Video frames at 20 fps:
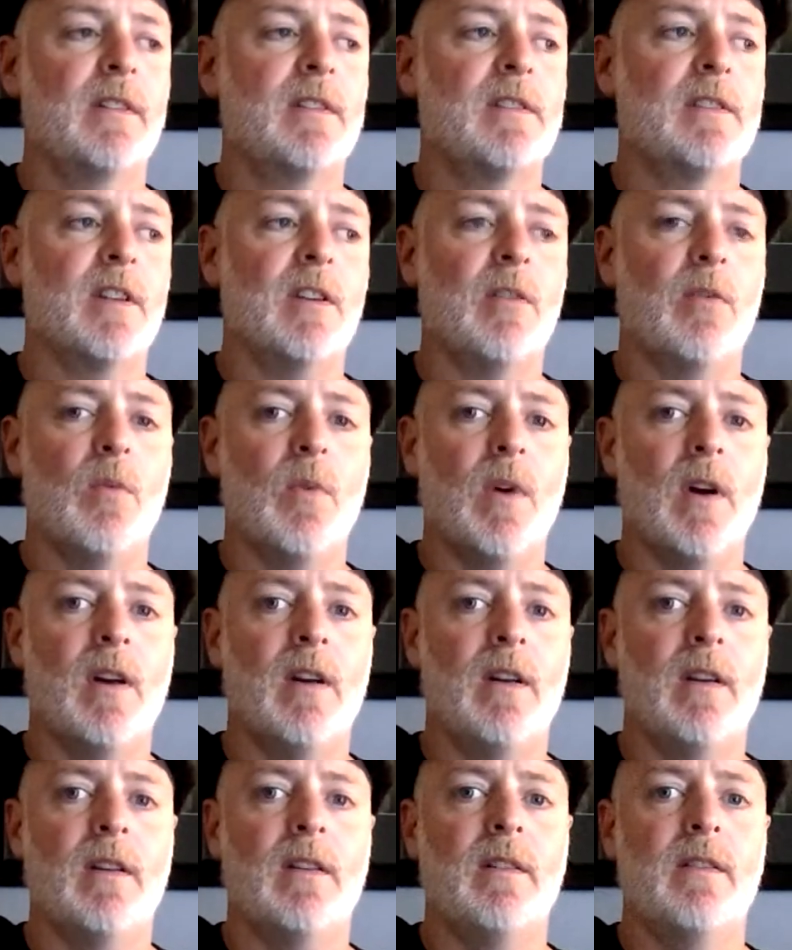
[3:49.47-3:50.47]
So
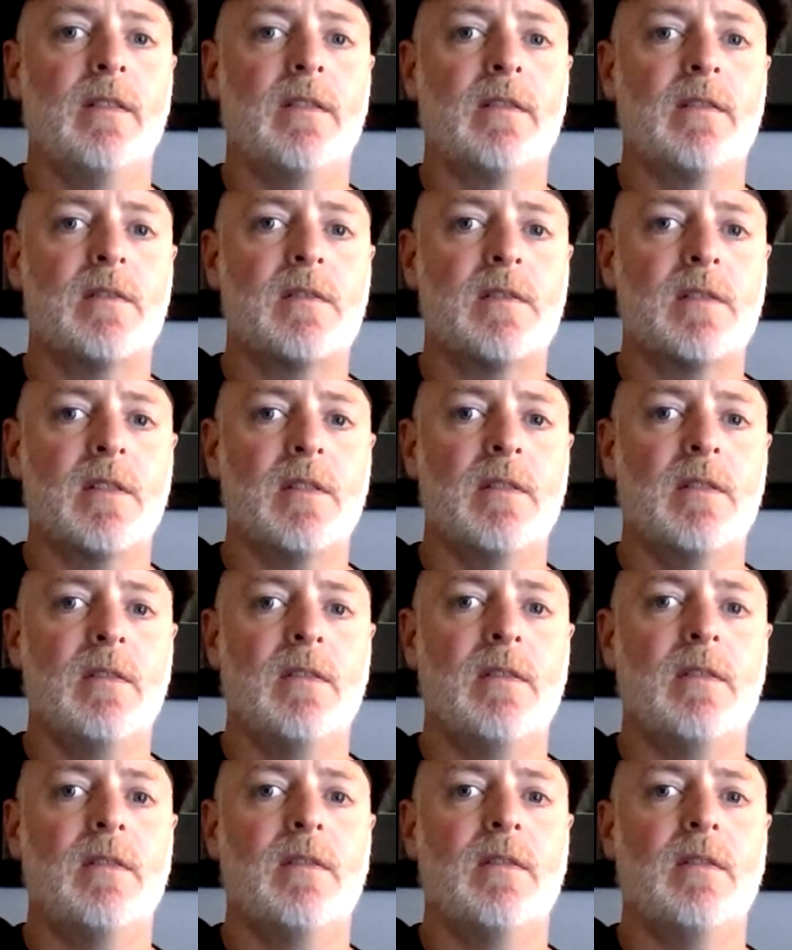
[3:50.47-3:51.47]
1,
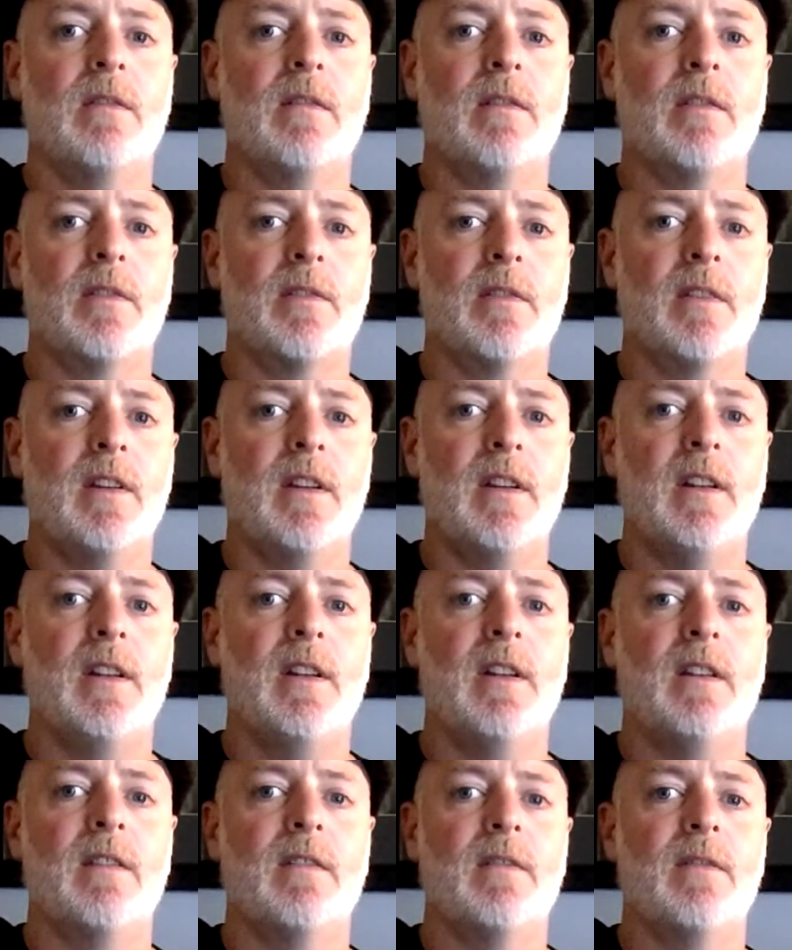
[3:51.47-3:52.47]
2,
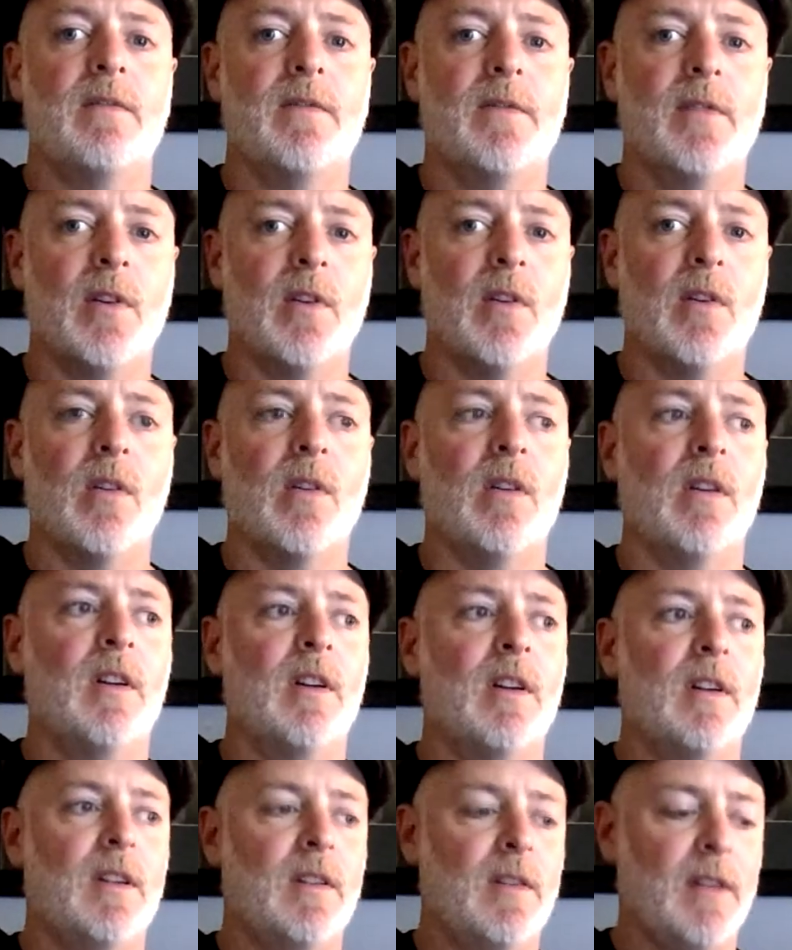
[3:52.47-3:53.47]
3, 4.
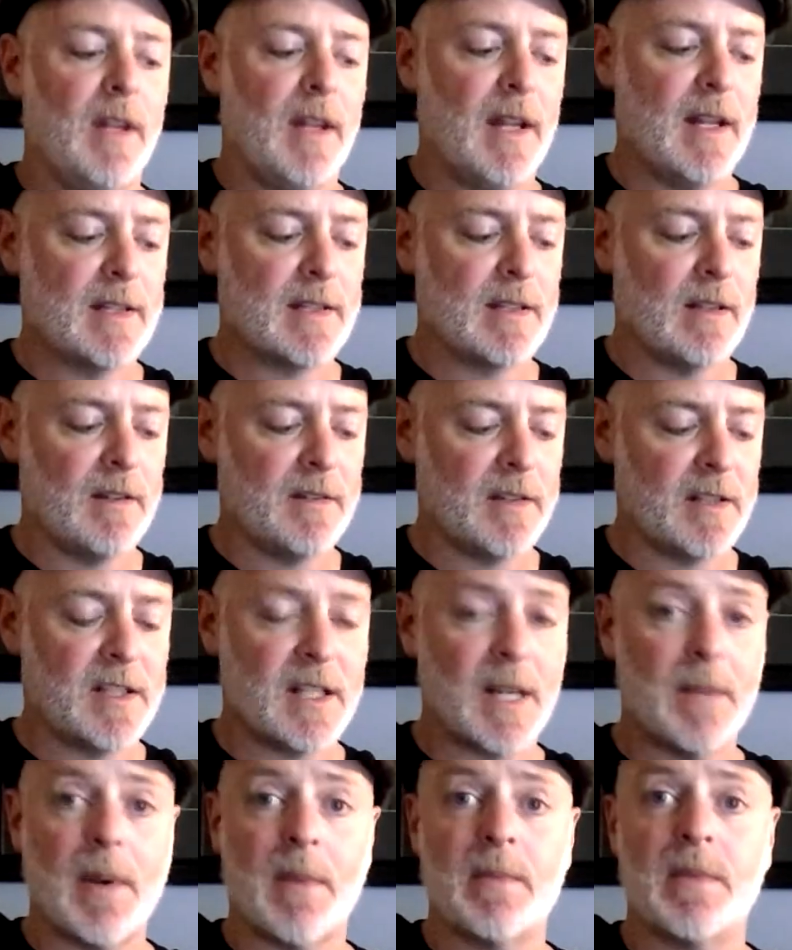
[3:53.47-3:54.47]
Then that slides that
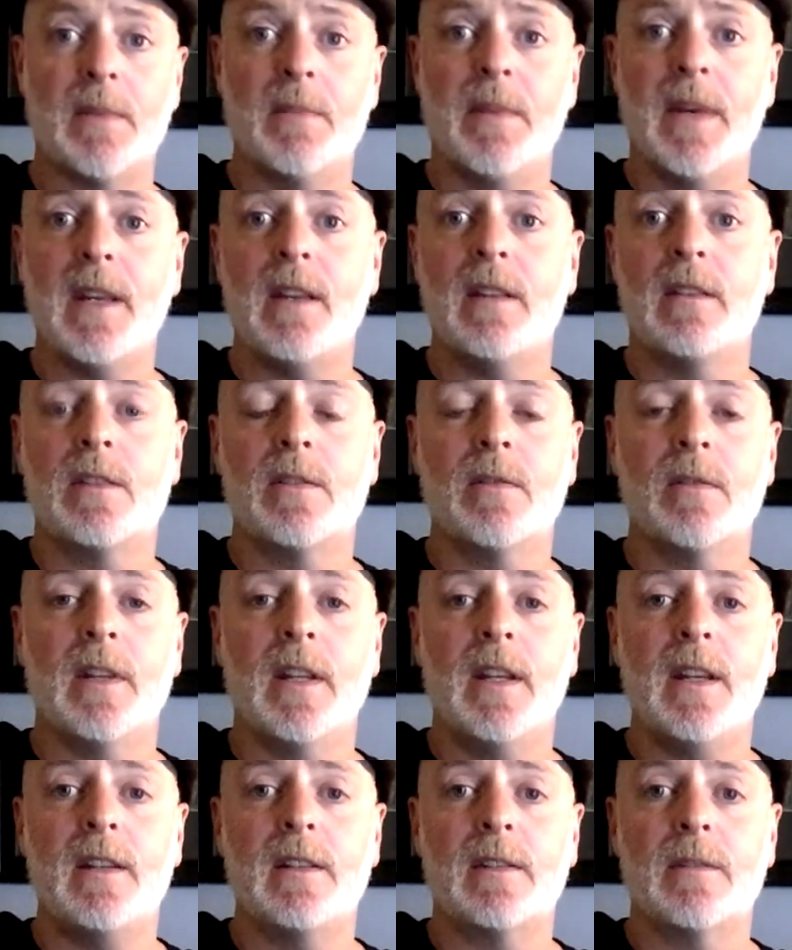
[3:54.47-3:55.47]
shape up to B. 2 of
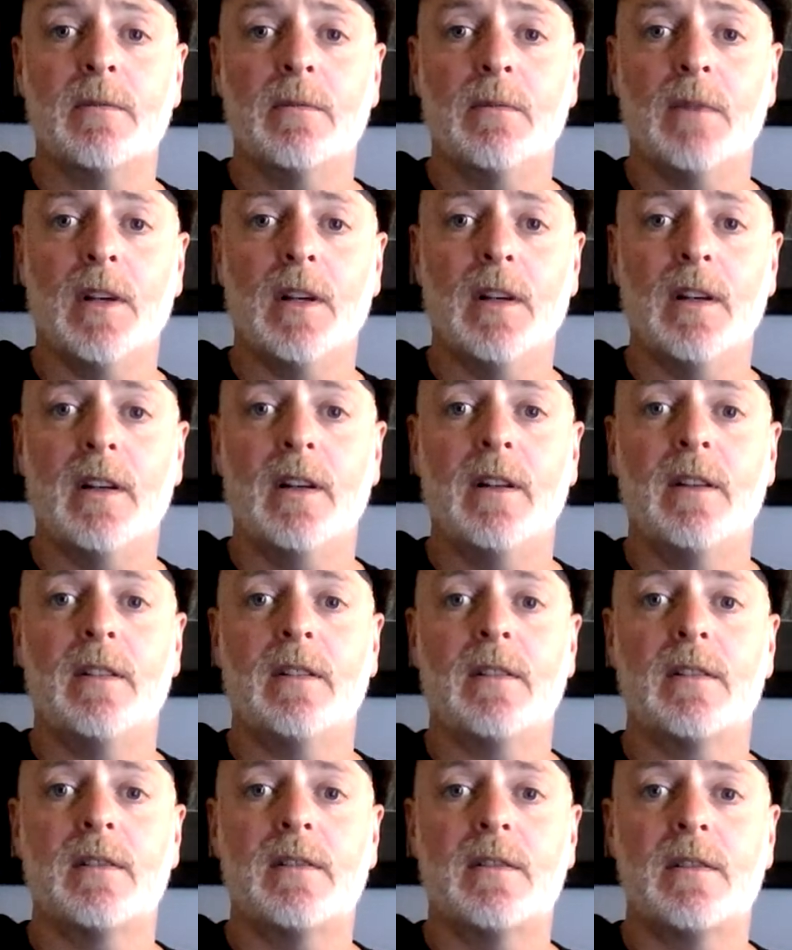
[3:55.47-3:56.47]
these.
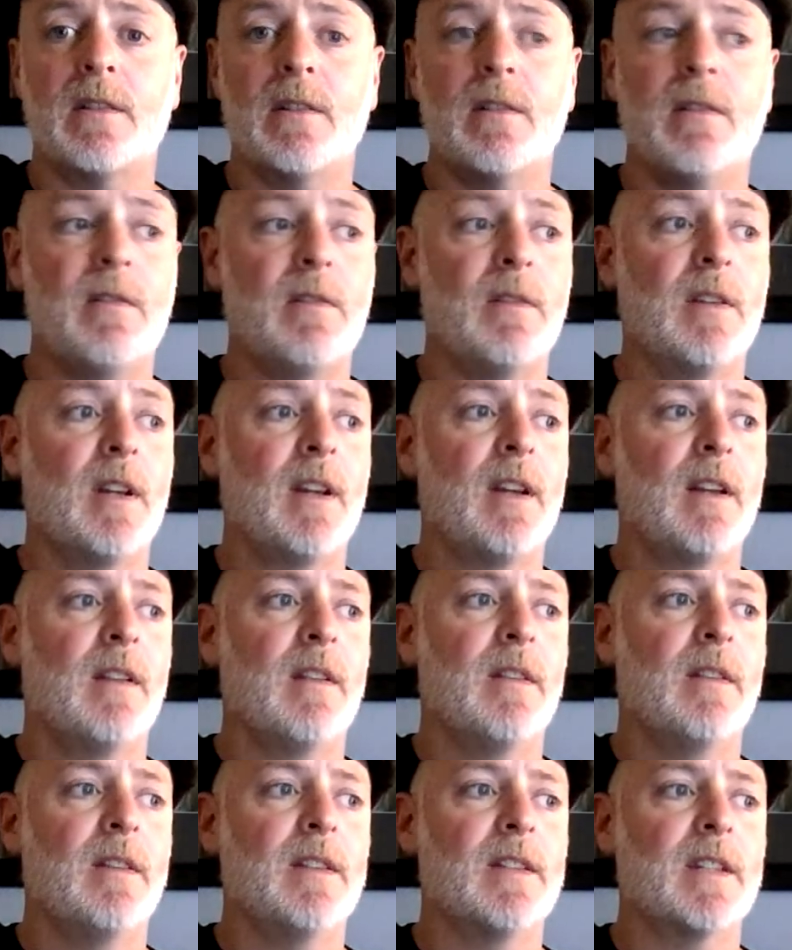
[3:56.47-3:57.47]
1, 2.
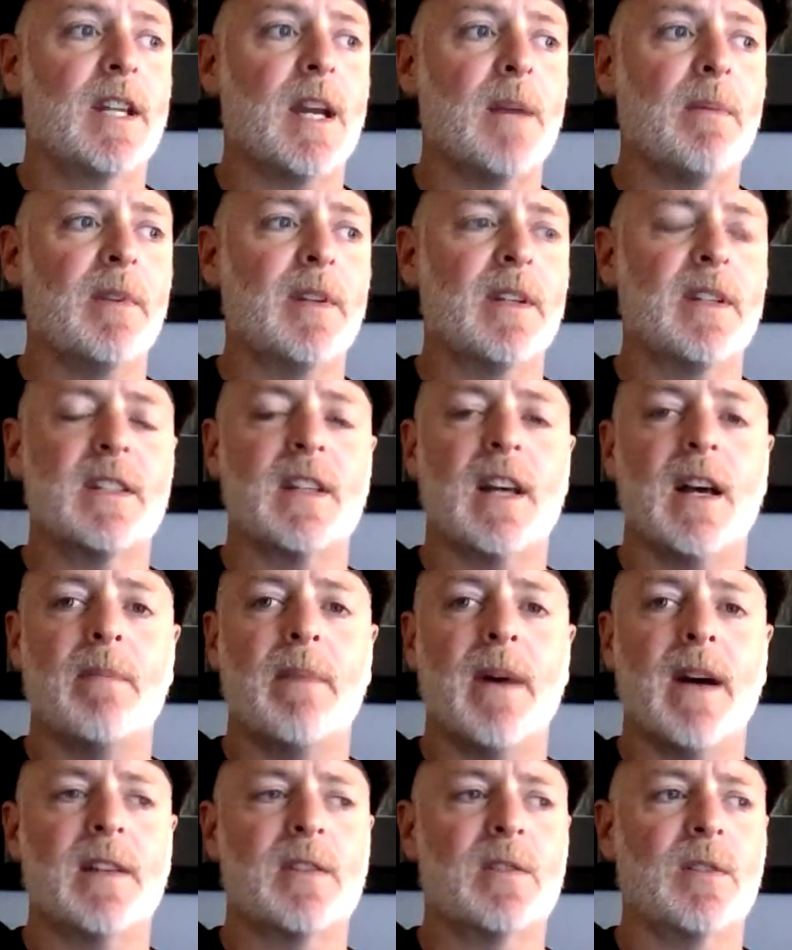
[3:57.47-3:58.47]
There's a couple of guitar
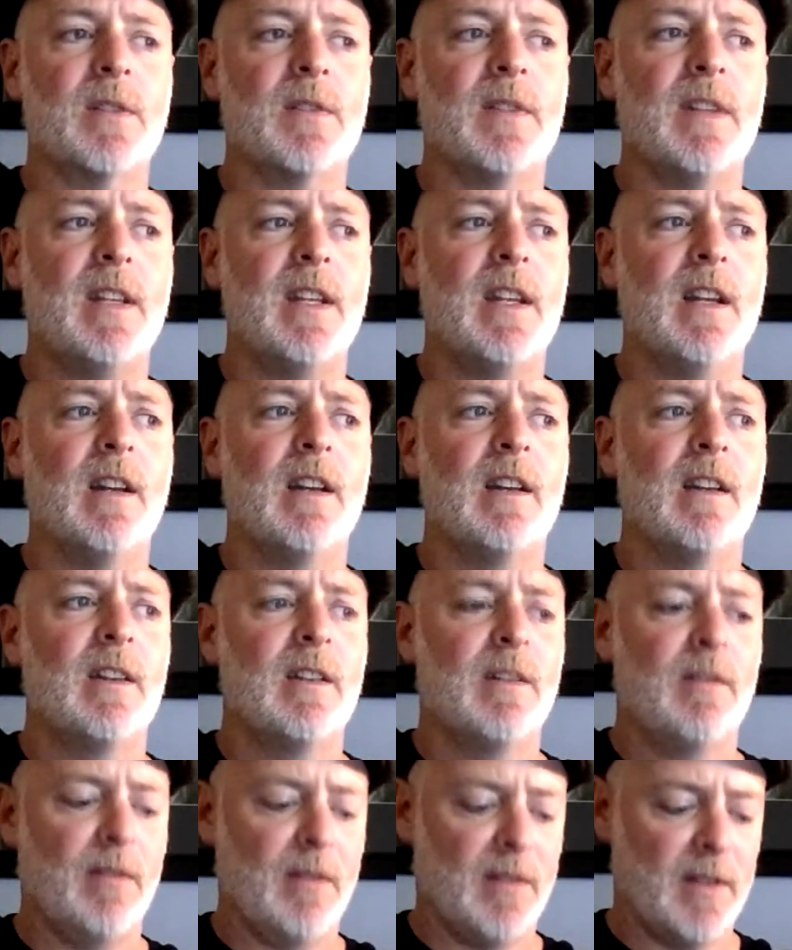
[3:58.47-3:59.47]
parts sort of here
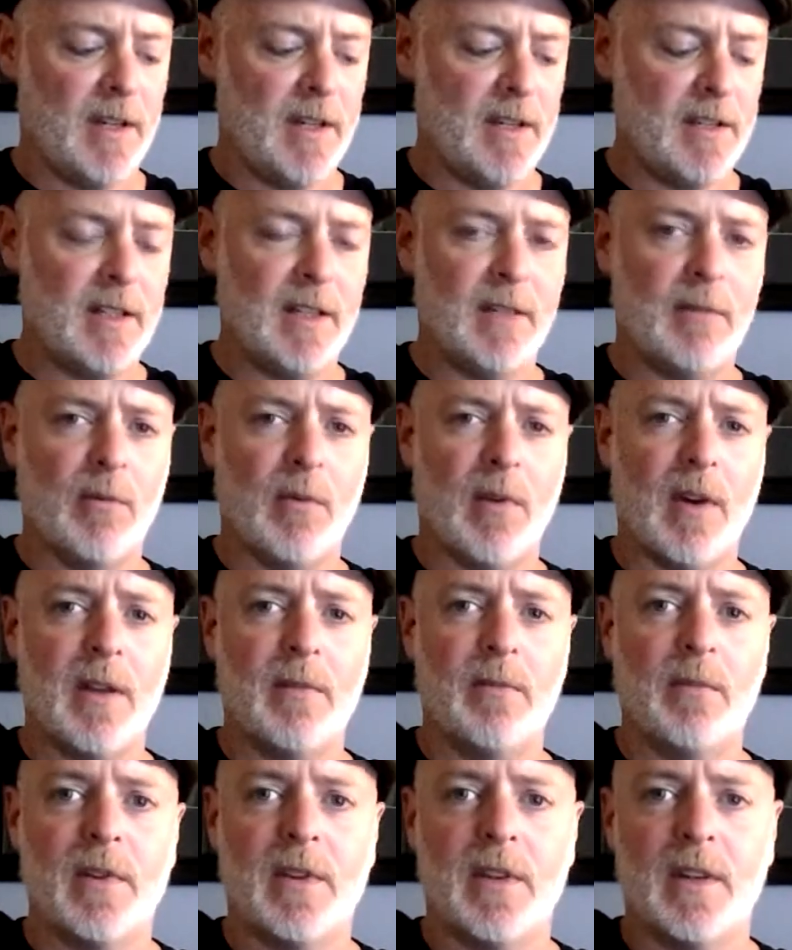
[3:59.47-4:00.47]
with hinting one with